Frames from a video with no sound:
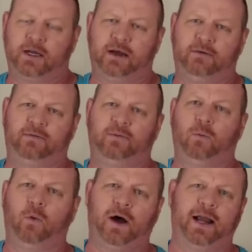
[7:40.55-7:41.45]
of
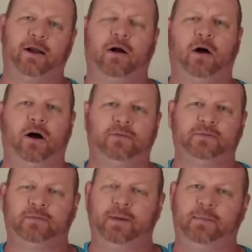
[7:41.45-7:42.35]
wire
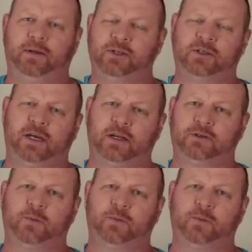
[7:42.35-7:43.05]
off, maybe just cut a